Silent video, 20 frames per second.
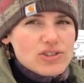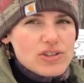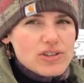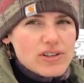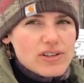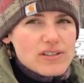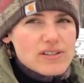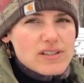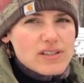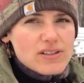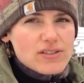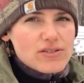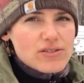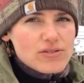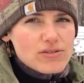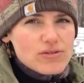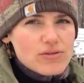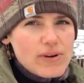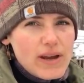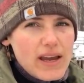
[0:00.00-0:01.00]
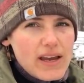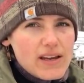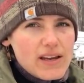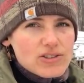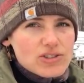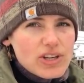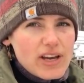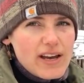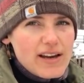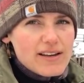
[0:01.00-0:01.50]
They're considered their new
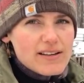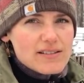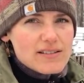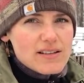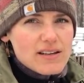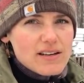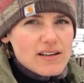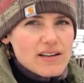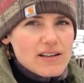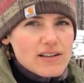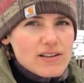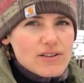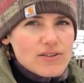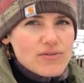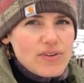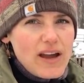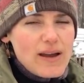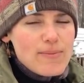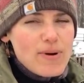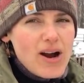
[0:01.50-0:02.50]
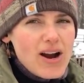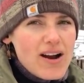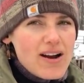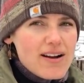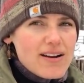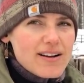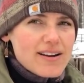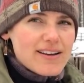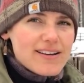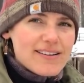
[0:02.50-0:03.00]
age as of. Hi,
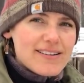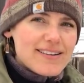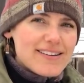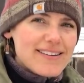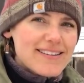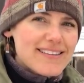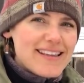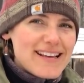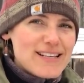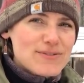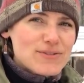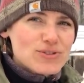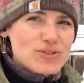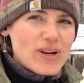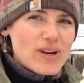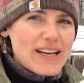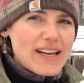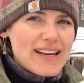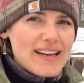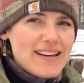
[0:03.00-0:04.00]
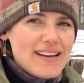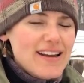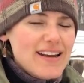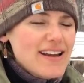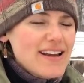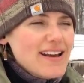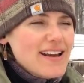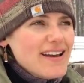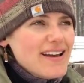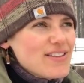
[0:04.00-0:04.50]
Mark. Thanks for joining.
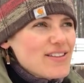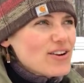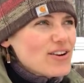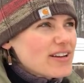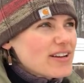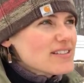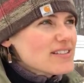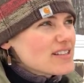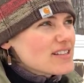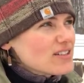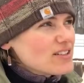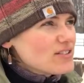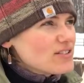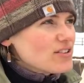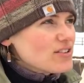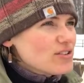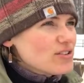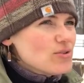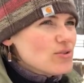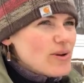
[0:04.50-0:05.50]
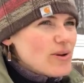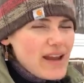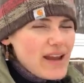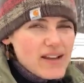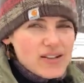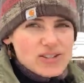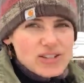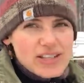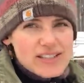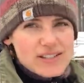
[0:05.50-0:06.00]
They're considered their new
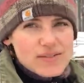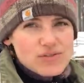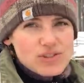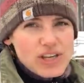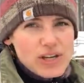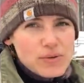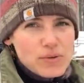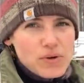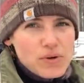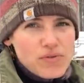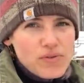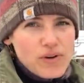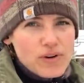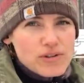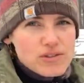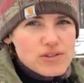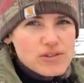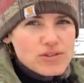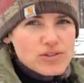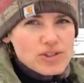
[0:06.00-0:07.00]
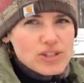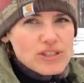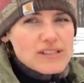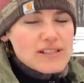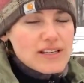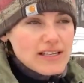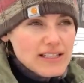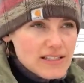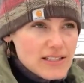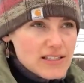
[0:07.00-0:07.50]
age as of January 1st. So she's
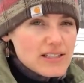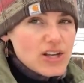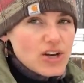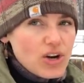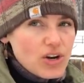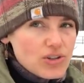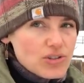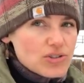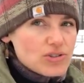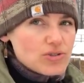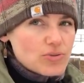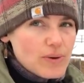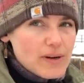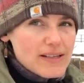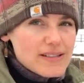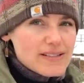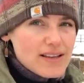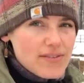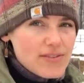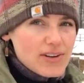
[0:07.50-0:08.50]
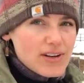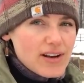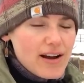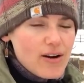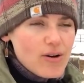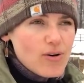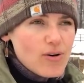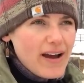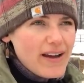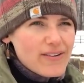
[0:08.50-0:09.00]
considered 27
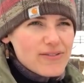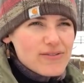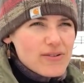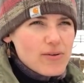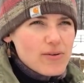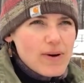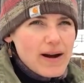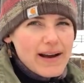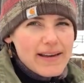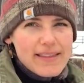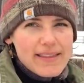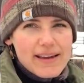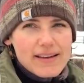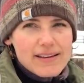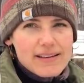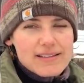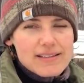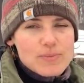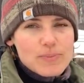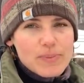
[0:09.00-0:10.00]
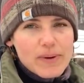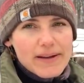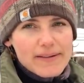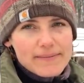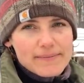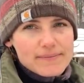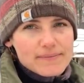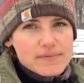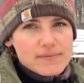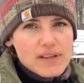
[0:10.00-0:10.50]
now. I don't know why that is, but
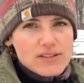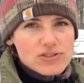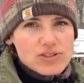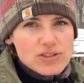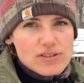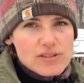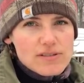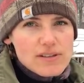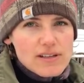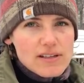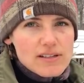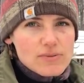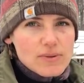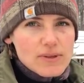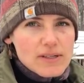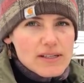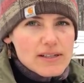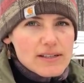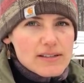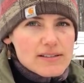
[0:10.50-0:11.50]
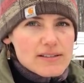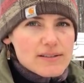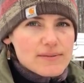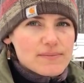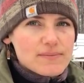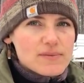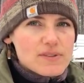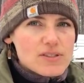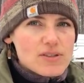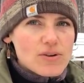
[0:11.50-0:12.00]
it is what it is.
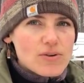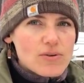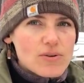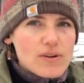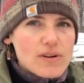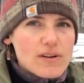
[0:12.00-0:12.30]
So.